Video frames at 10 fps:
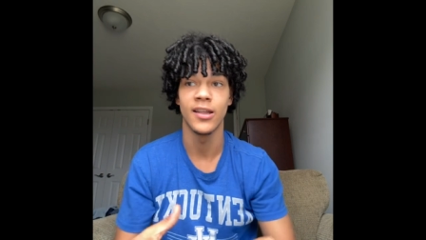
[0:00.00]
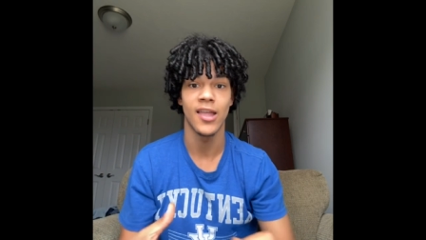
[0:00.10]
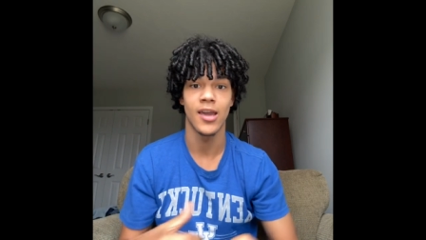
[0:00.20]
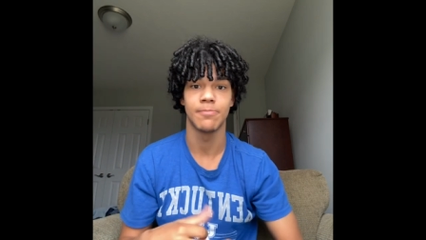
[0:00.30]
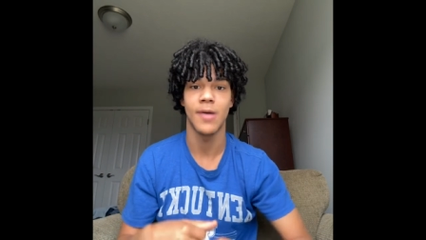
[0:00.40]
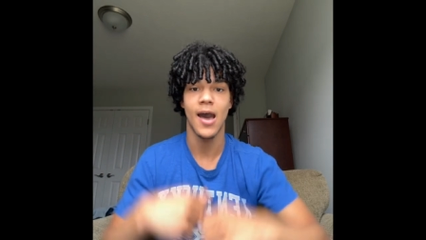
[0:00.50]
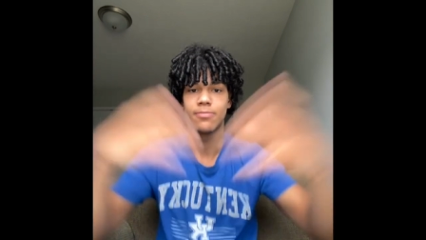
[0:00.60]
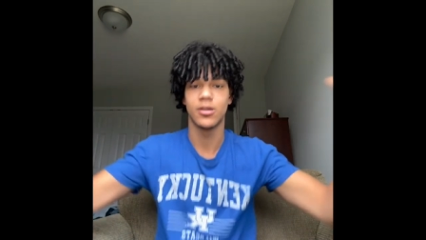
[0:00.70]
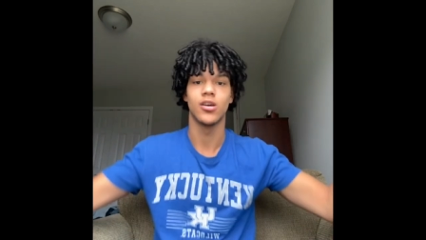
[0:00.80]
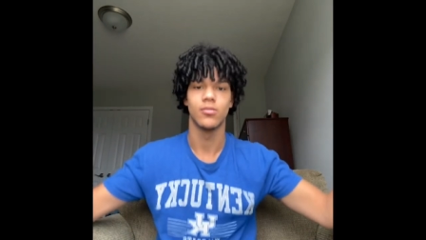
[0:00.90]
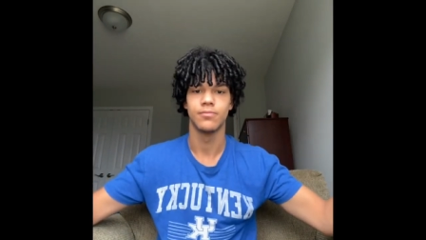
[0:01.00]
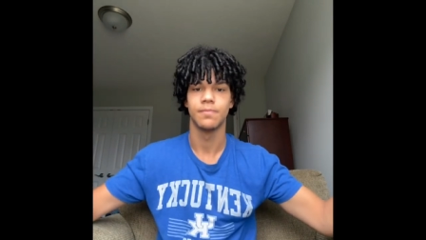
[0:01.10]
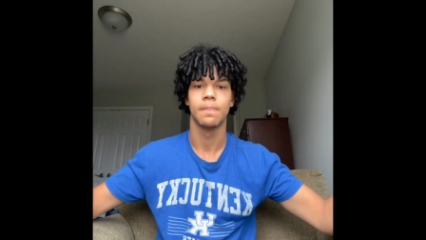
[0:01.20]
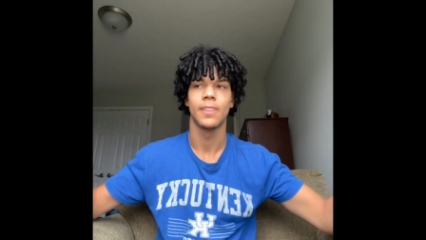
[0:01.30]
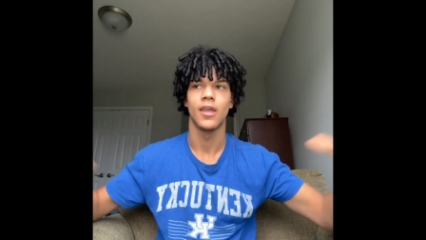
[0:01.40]
like popped up,
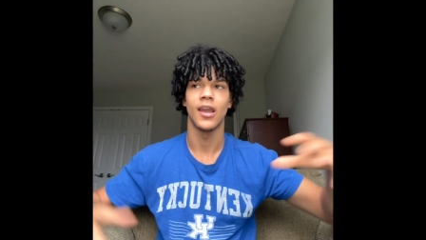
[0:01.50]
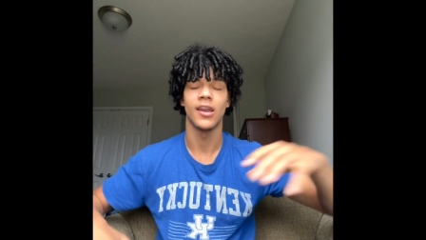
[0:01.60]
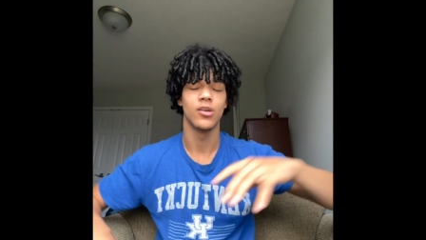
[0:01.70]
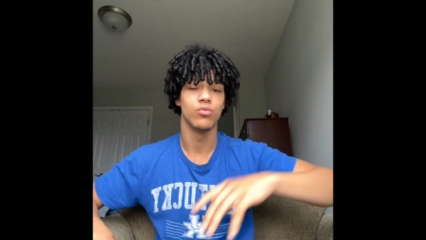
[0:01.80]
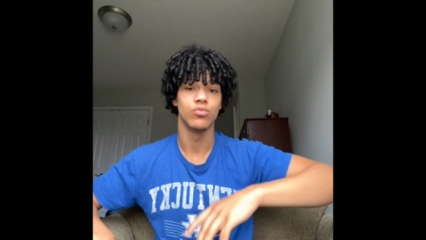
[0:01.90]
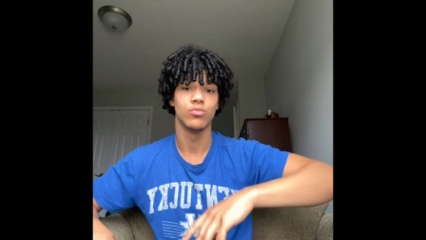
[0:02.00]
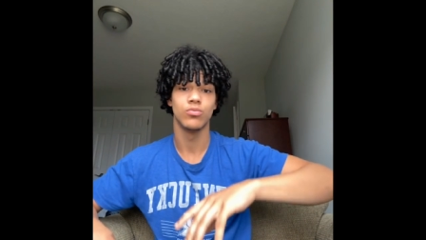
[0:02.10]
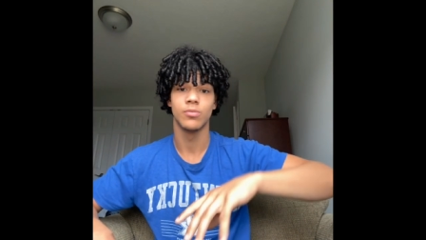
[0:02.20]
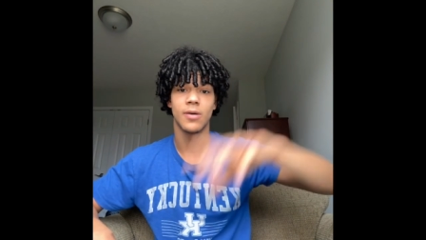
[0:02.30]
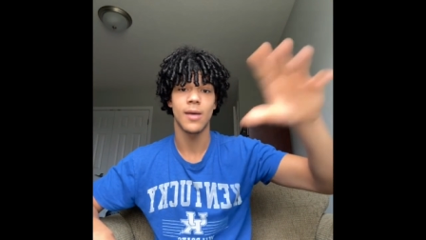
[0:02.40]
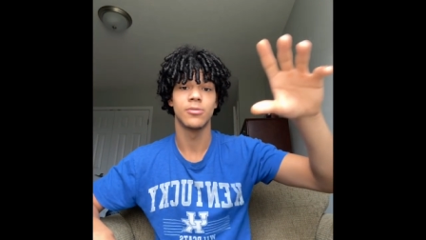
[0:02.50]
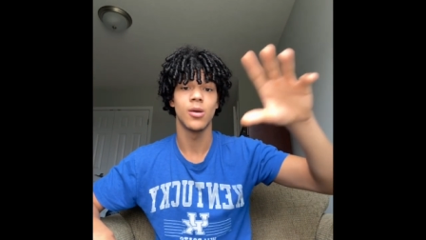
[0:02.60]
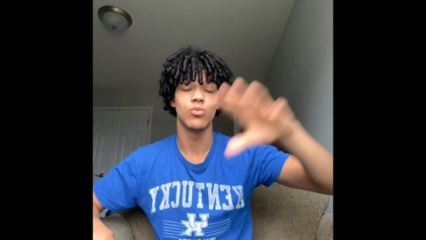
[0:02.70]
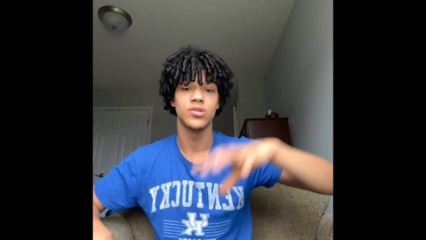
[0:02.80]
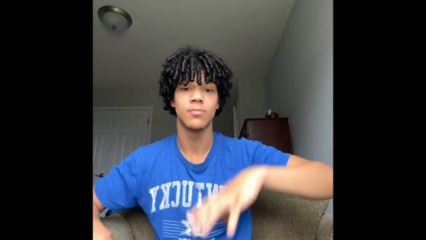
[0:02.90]
and what popped
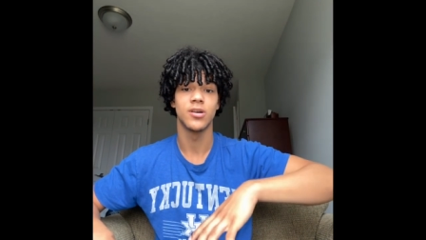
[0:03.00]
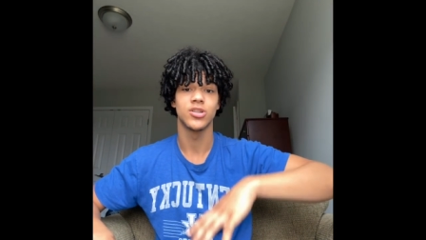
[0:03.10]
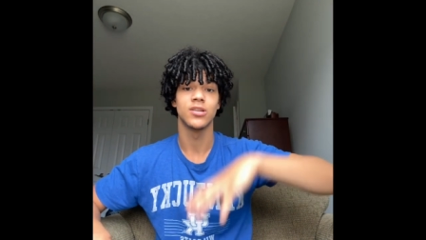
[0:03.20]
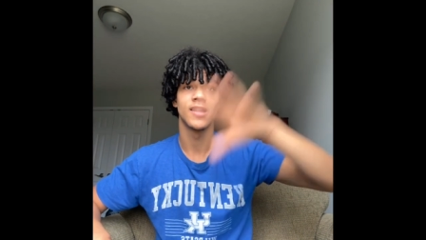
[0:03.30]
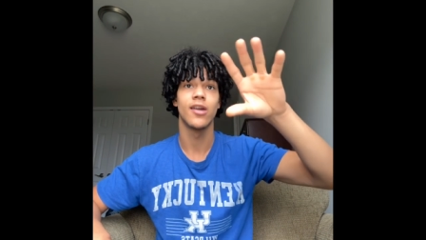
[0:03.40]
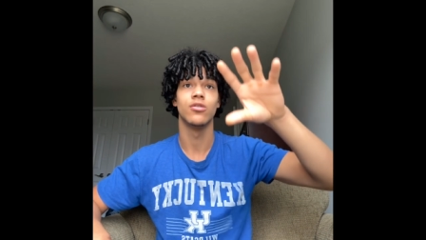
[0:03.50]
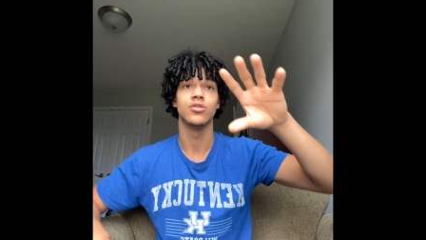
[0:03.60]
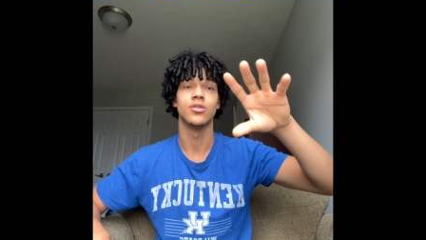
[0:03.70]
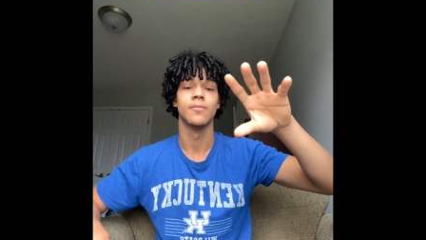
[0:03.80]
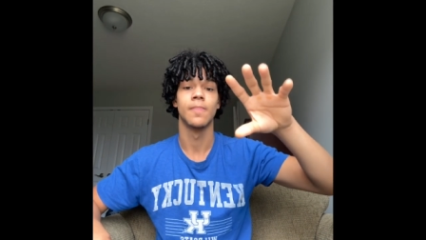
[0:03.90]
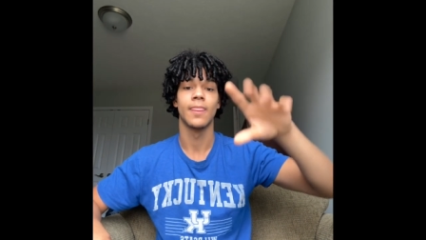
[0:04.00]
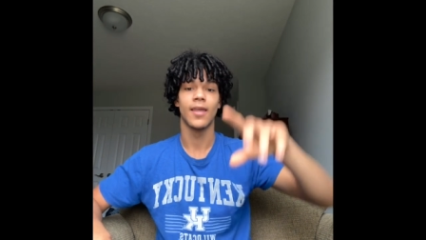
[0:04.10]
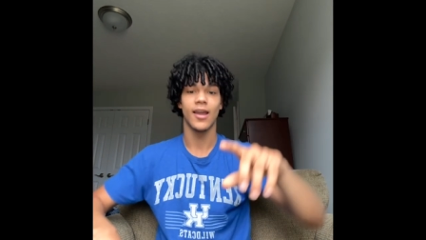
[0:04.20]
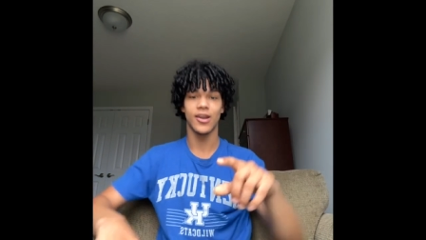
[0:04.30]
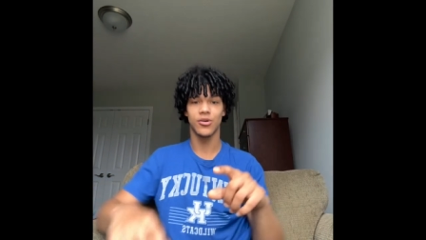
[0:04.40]
up was a bunch of letters,
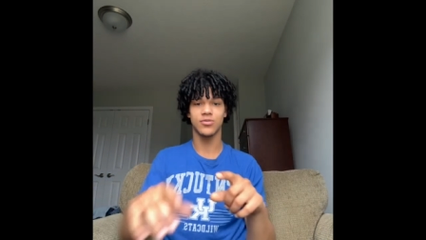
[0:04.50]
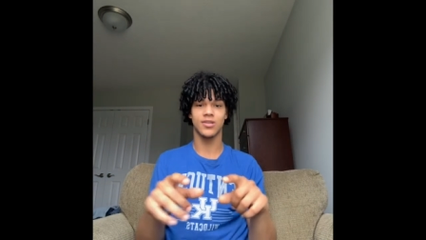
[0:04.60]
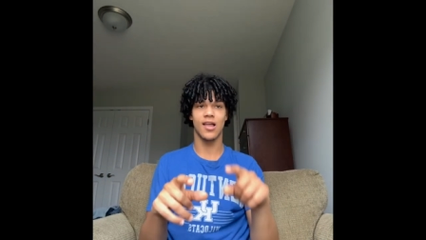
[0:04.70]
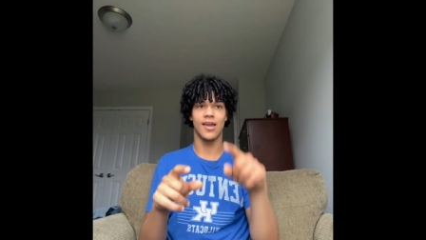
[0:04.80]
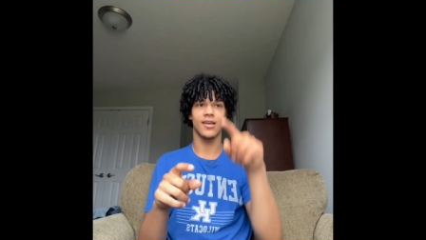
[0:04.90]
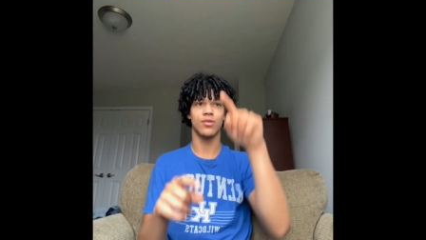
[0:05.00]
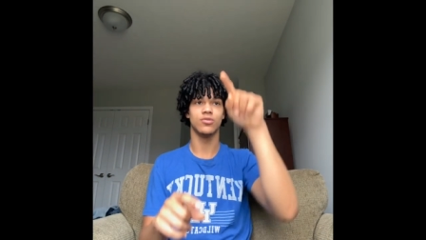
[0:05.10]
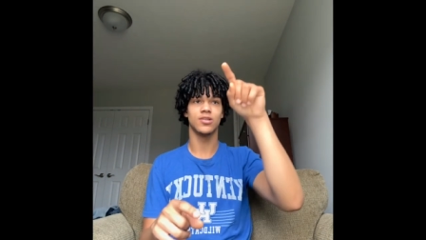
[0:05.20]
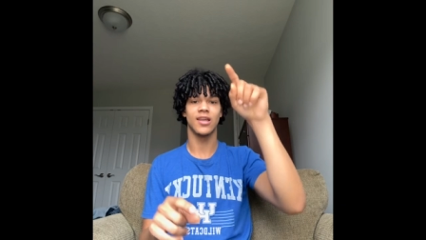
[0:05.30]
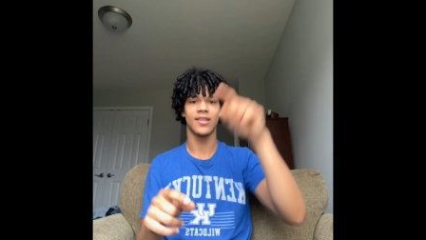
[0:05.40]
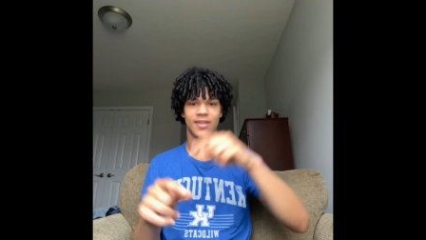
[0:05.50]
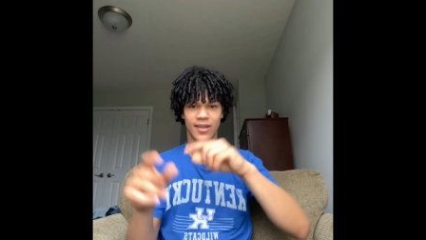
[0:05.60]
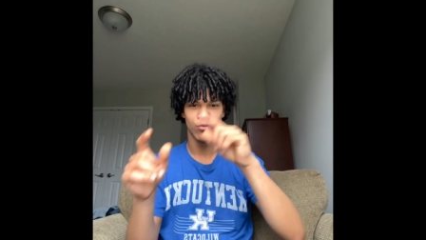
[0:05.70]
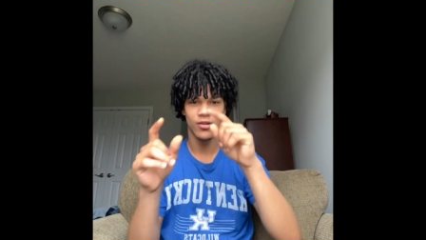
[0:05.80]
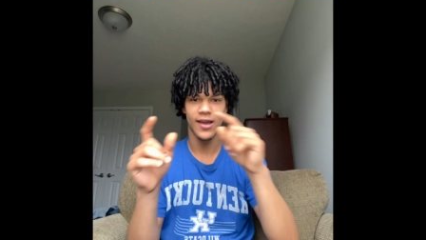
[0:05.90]
and it was like
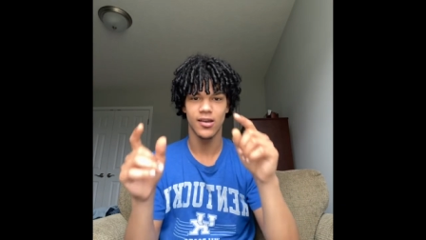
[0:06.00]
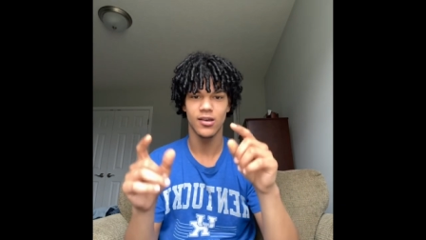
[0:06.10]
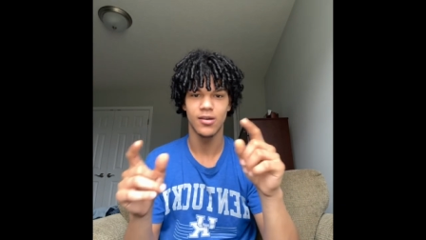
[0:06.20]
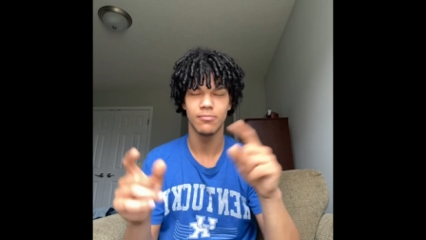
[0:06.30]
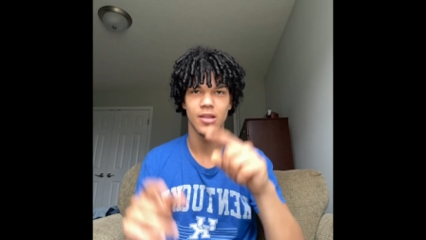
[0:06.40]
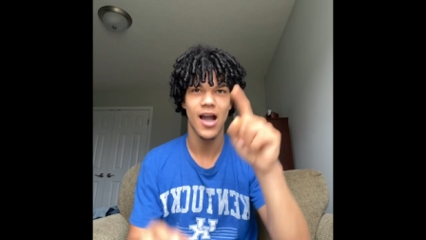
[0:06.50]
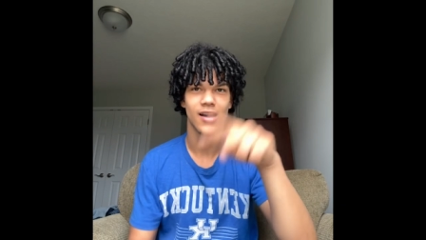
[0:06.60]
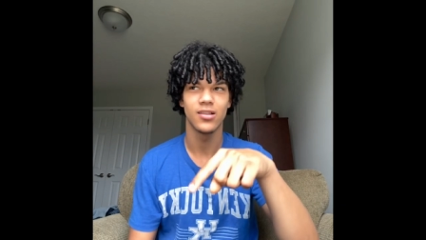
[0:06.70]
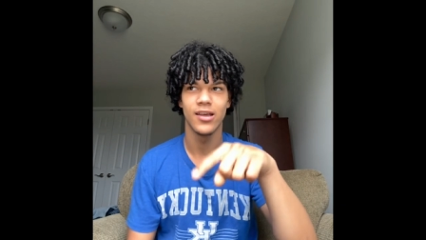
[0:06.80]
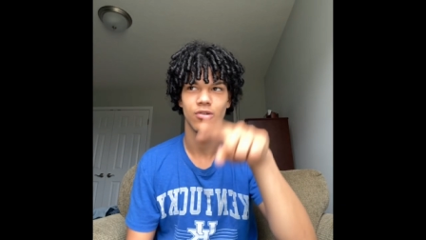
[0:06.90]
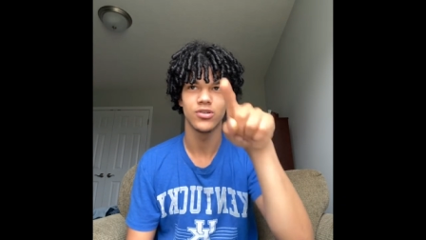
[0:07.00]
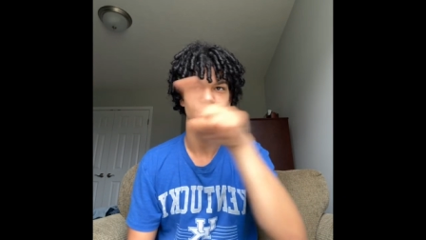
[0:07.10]
they were like block letters.